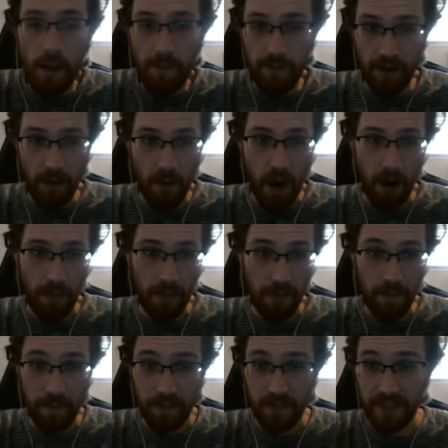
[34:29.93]
Venomoth.
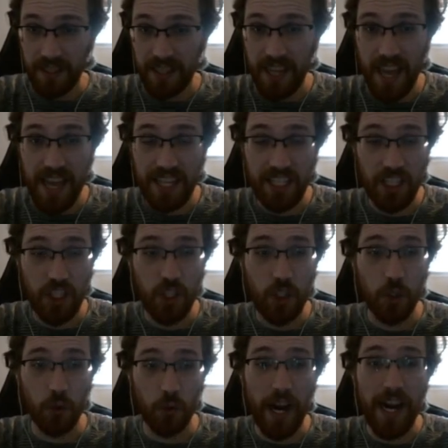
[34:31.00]
It's
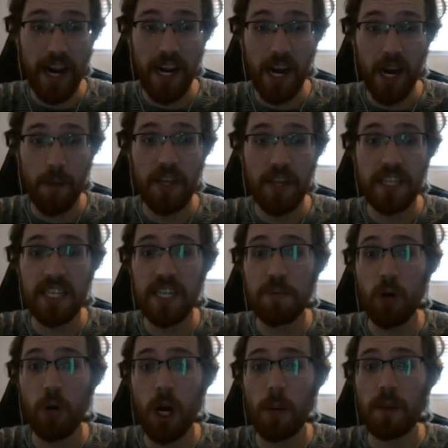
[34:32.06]
straight up. This is
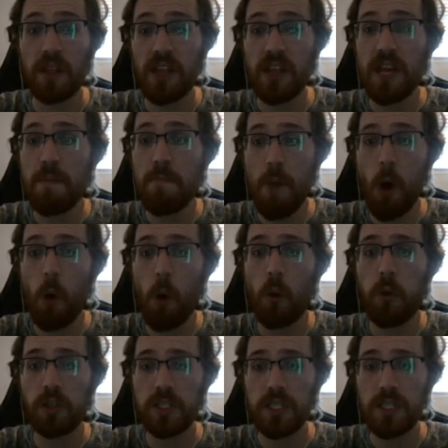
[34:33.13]
probably the
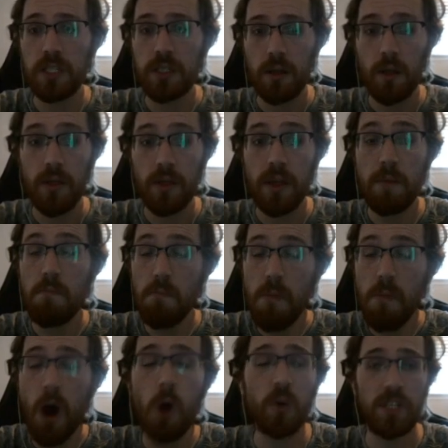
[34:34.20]
most
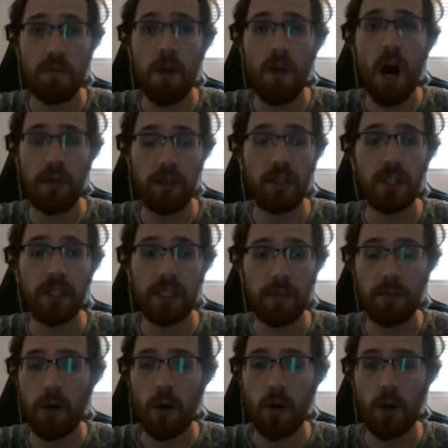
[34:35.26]

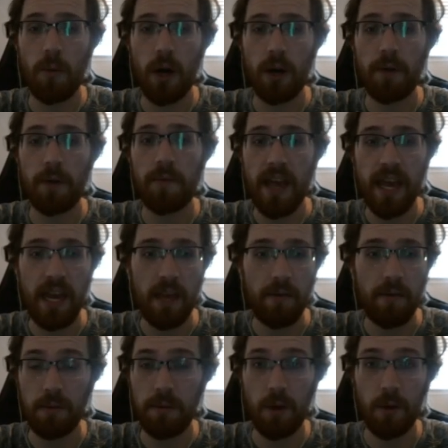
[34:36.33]
moth-looking Pokemon of any
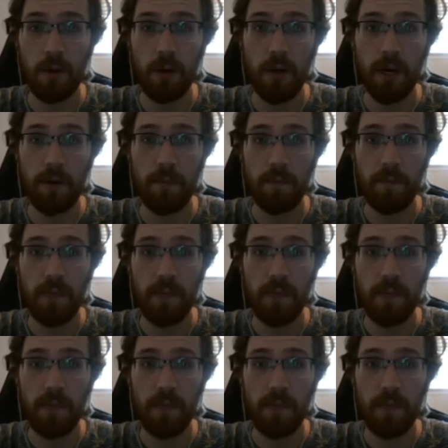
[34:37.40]
of the Pokemon.